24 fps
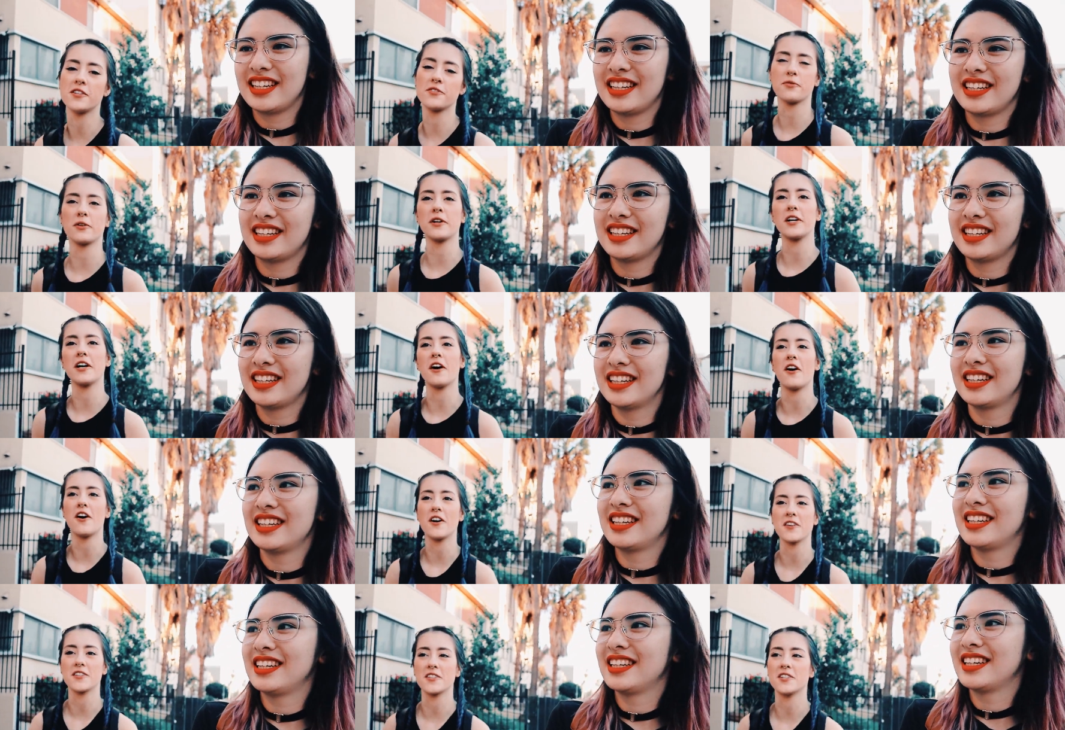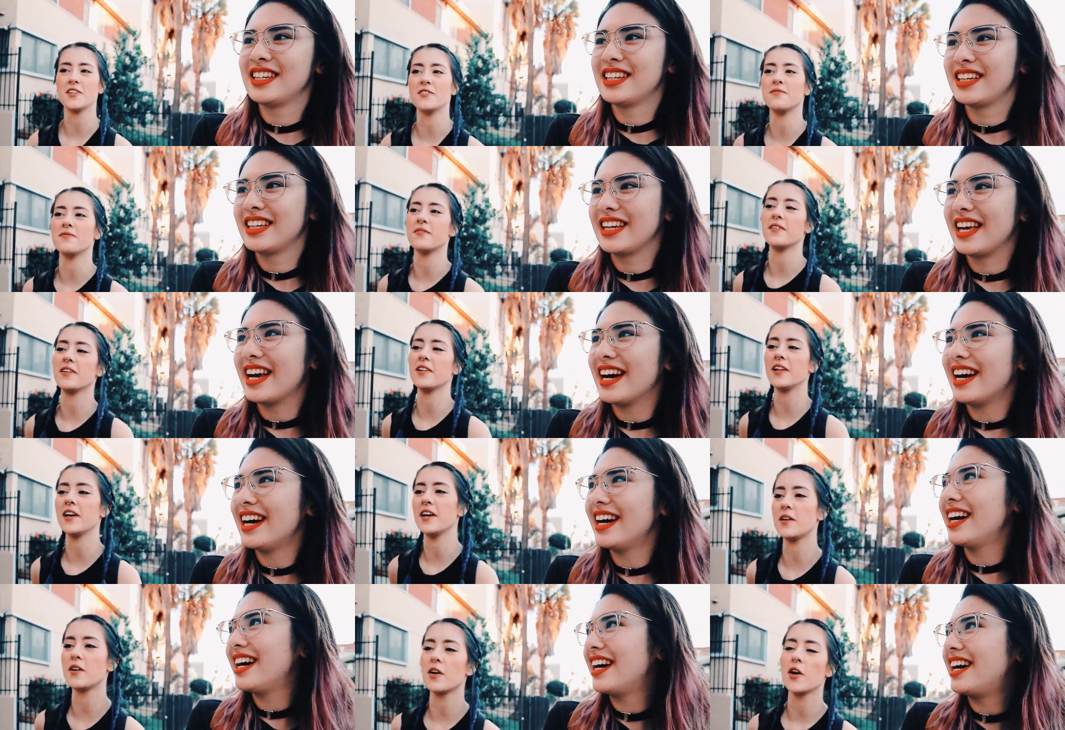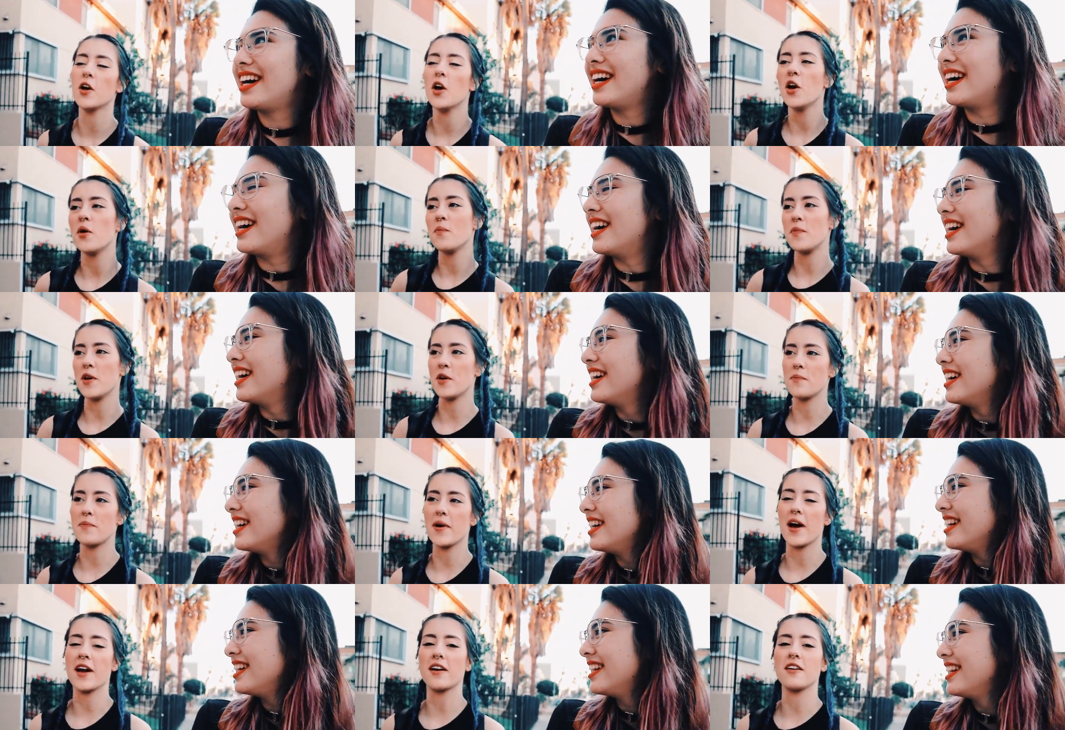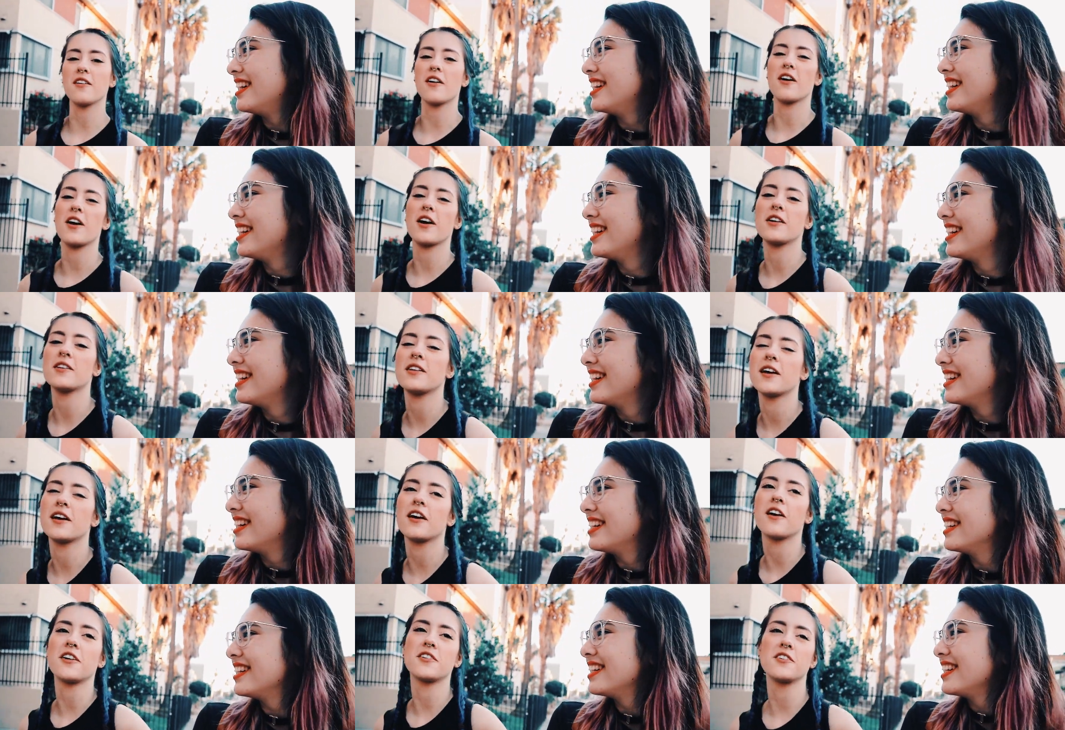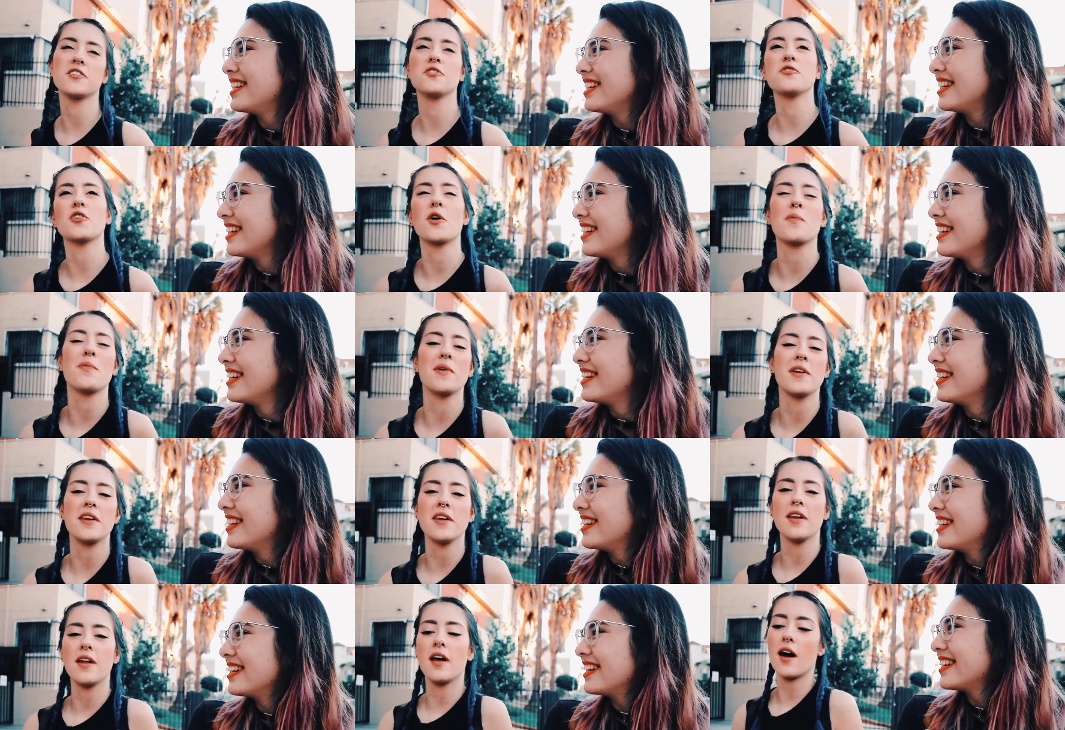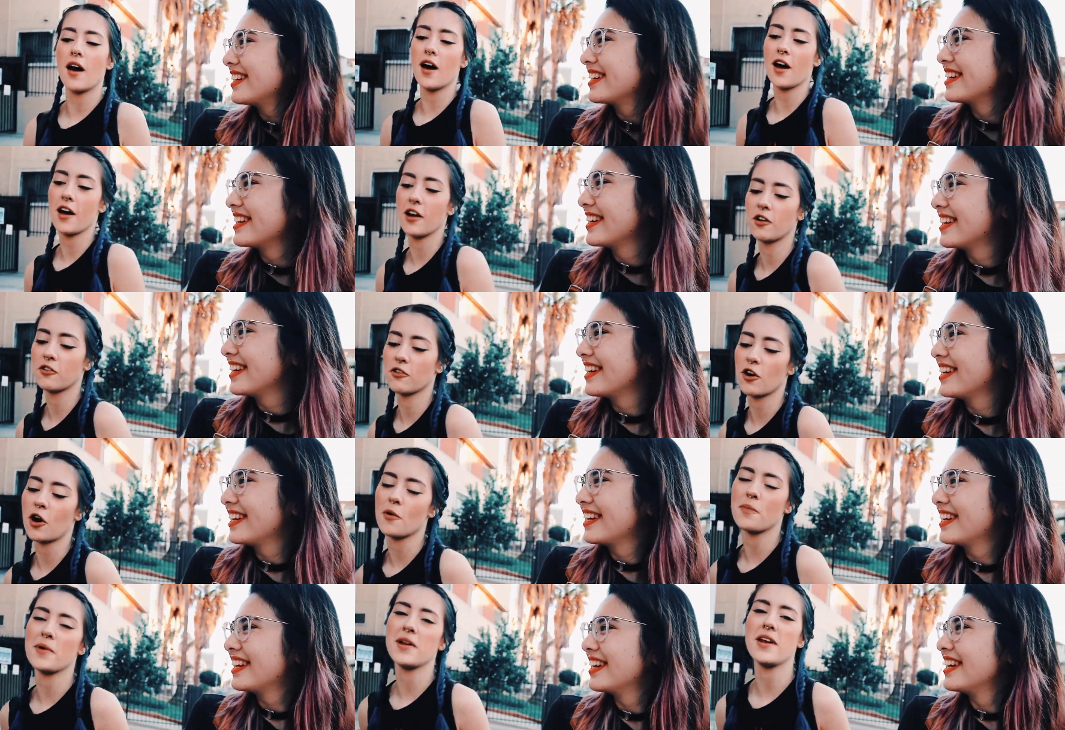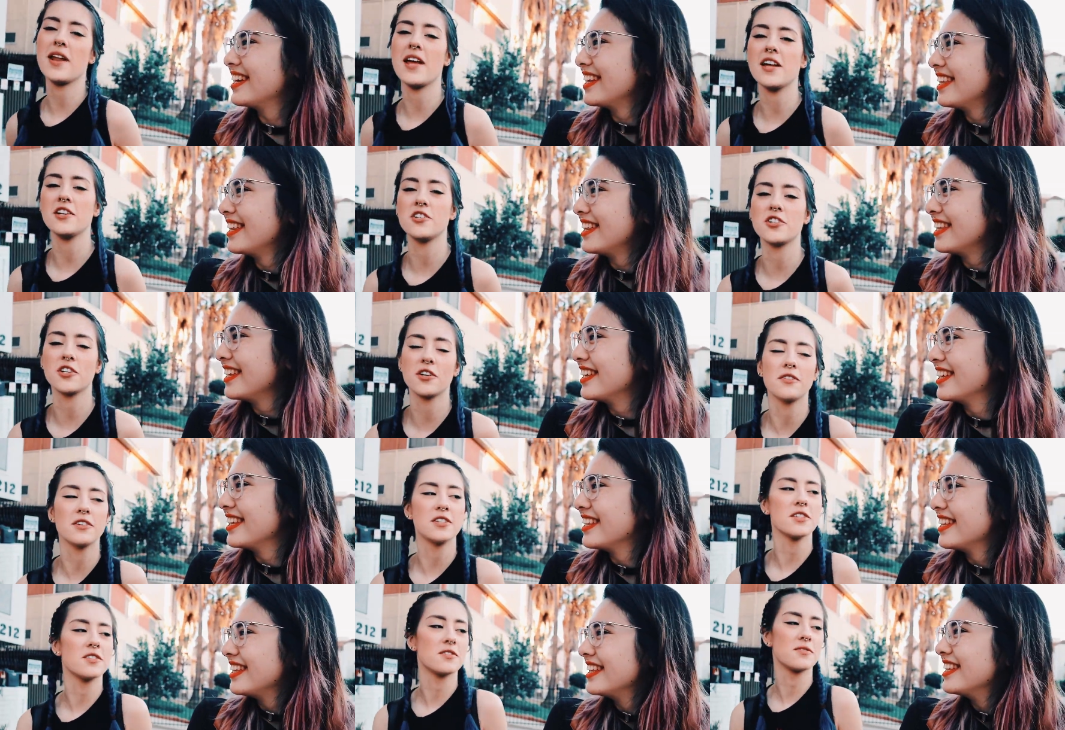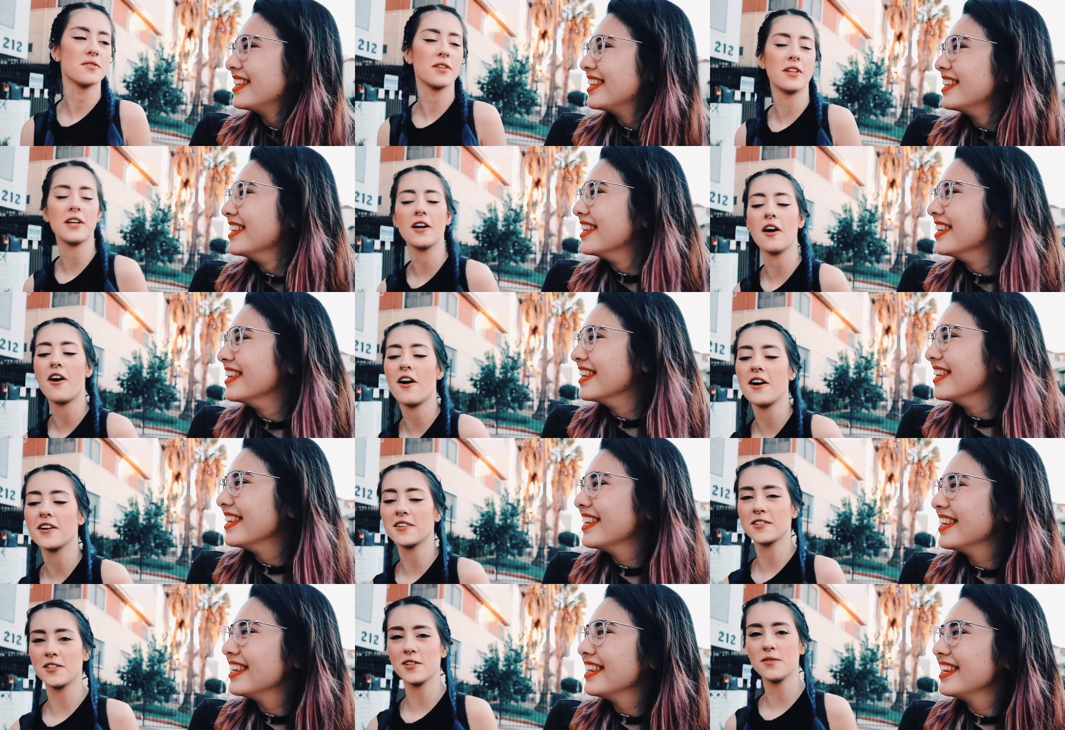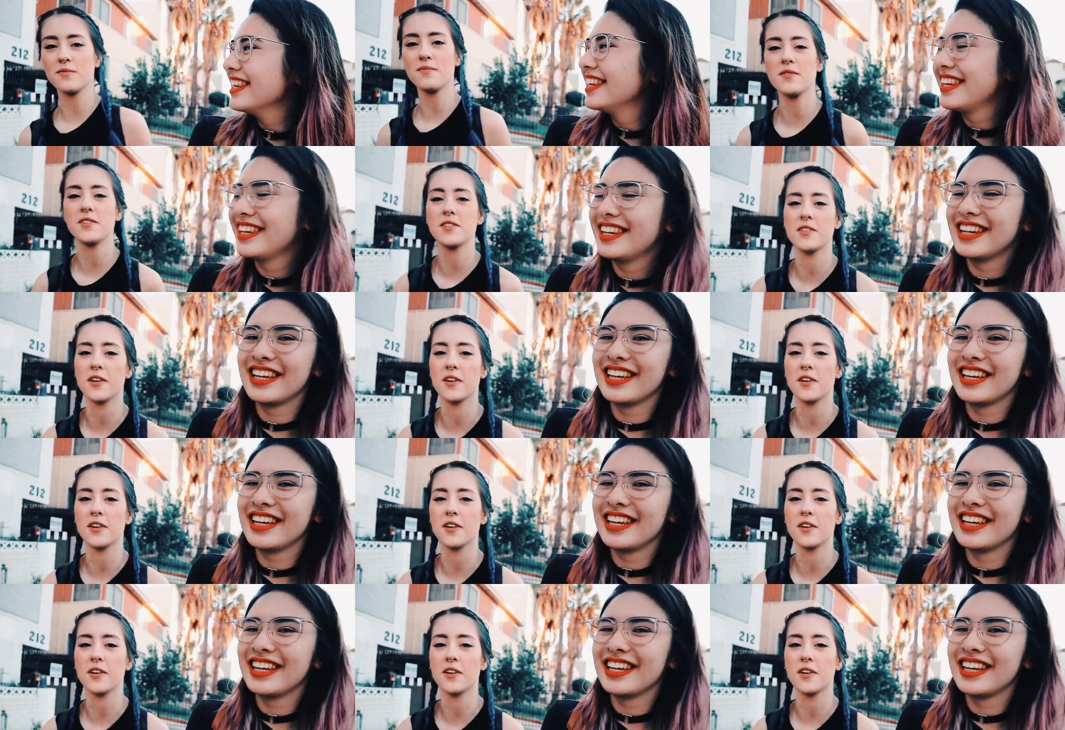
Speaker 1: It's really awesome. Yeah. Like, big backyard. I got to grow up in uh, grow up in nature, which is really mm-hmm. awesome.